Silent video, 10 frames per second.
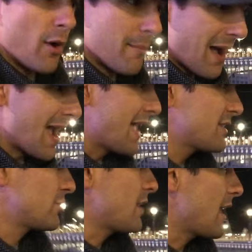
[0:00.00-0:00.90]
boy, my
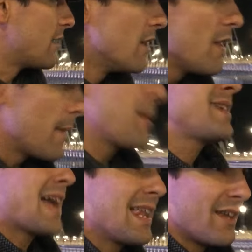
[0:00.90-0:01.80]
history and the
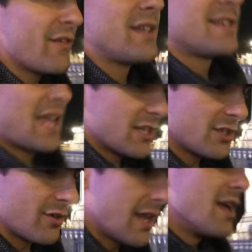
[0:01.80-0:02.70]
place I live in's
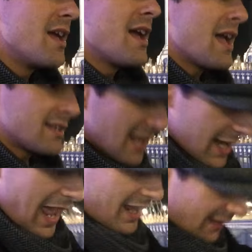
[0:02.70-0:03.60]
history is
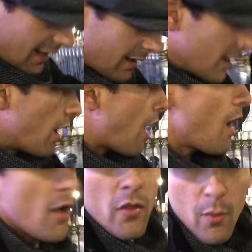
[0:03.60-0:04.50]
connected
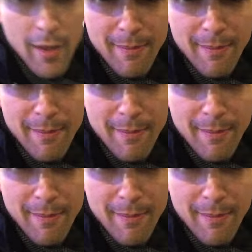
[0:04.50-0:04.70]
all the way